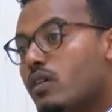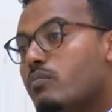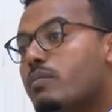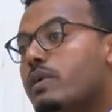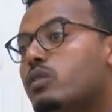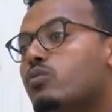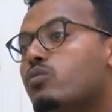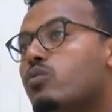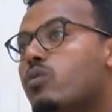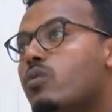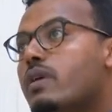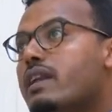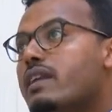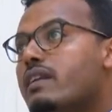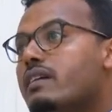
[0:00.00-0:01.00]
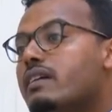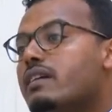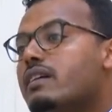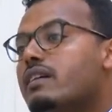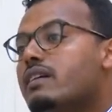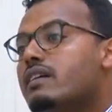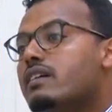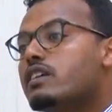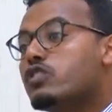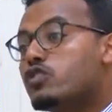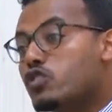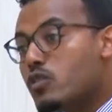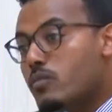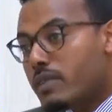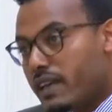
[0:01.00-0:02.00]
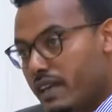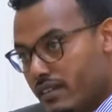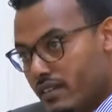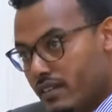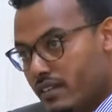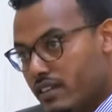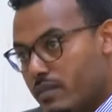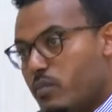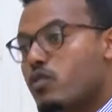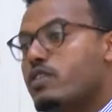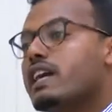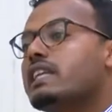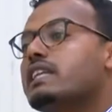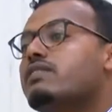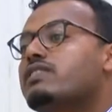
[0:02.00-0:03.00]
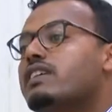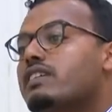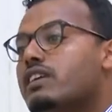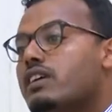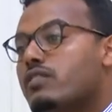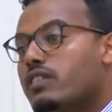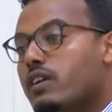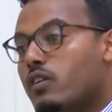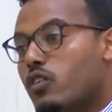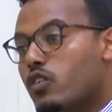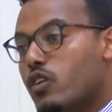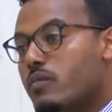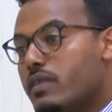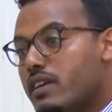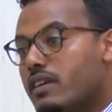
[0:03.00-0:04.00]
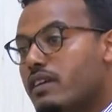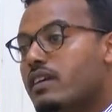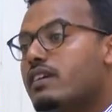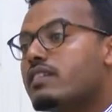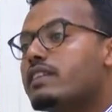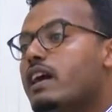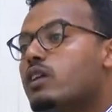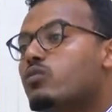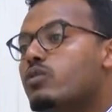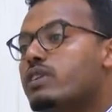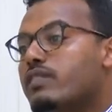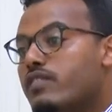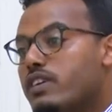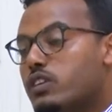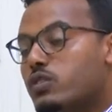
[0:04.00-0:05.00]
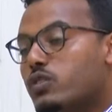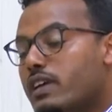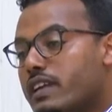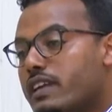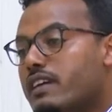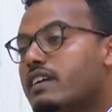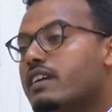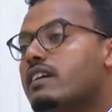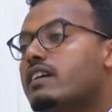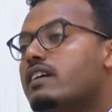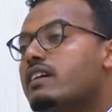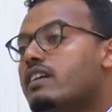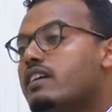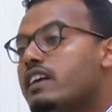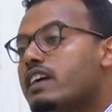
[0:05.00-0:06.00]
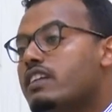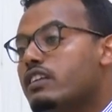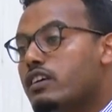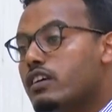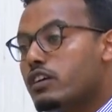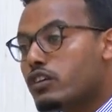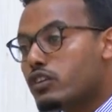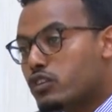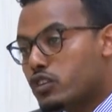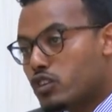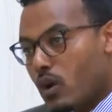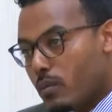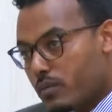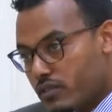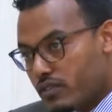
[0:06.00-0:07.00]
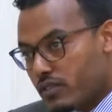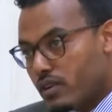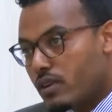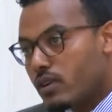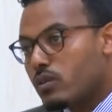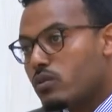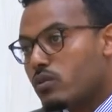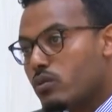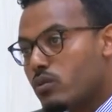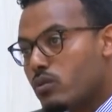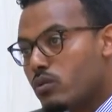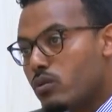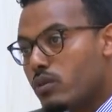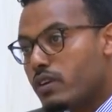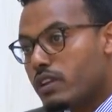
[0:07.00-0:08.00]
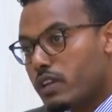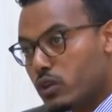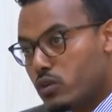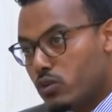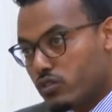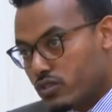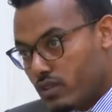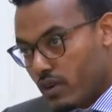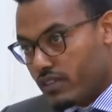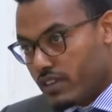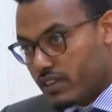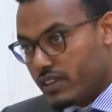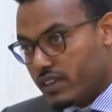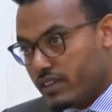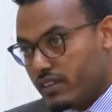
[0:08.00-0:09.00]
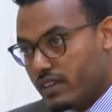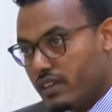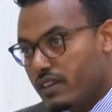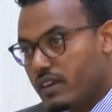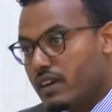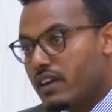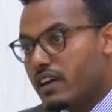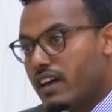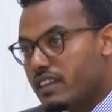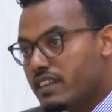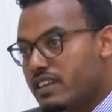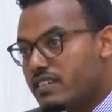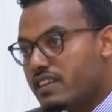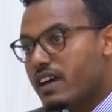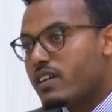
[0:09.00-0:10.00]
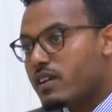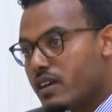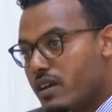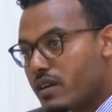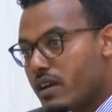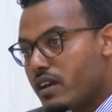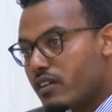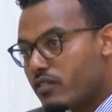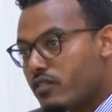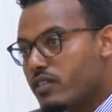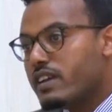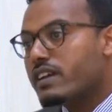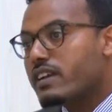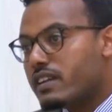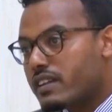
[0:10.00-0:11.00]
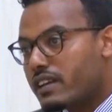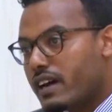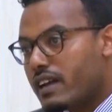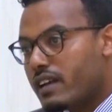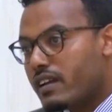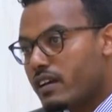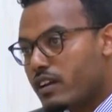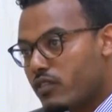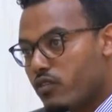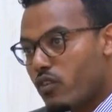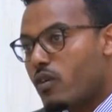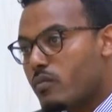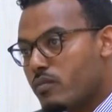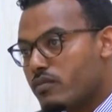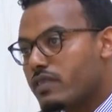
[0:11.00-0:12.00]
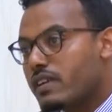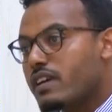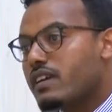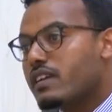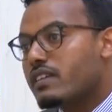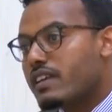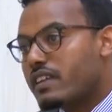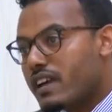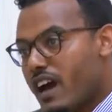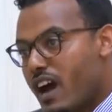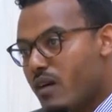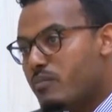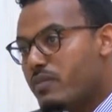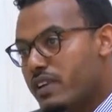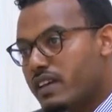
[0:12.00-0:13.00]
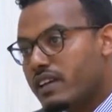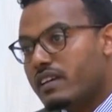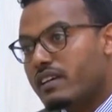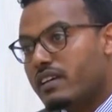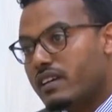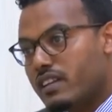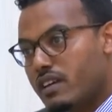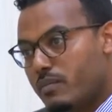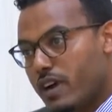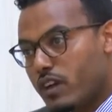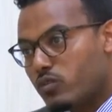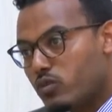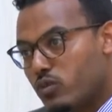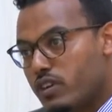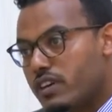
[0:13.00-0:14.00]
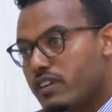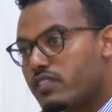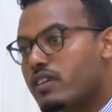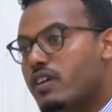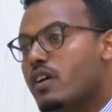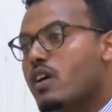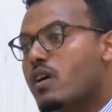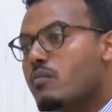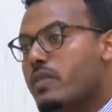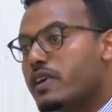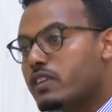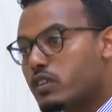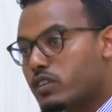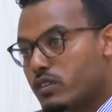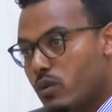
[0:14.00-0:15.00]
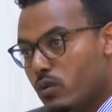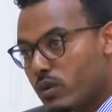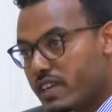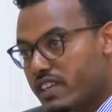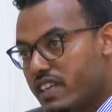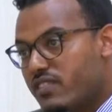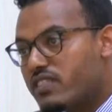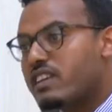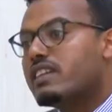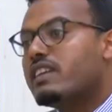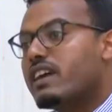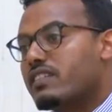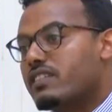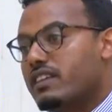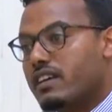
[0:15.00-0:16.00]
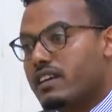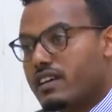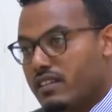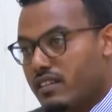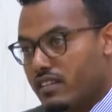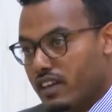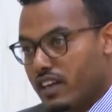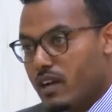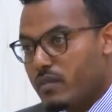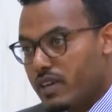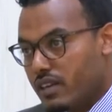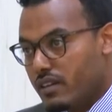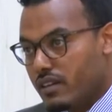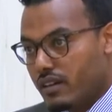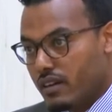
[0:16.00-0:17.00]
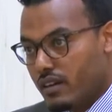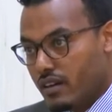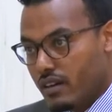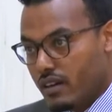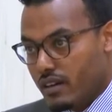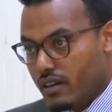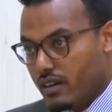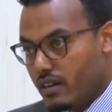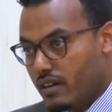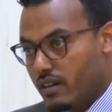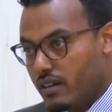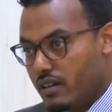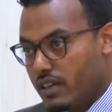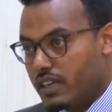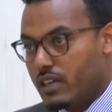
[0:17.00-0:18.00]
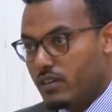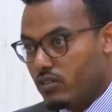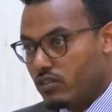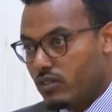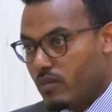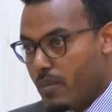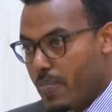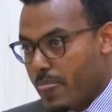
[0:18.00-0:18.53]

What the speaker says: but we will stimulate the productive sector of the economy that would eventually create jobs to the youth of this country. And these are really critical reforms that are happening in the past 2 years, but they will definitely accelerate in the coming decade or so.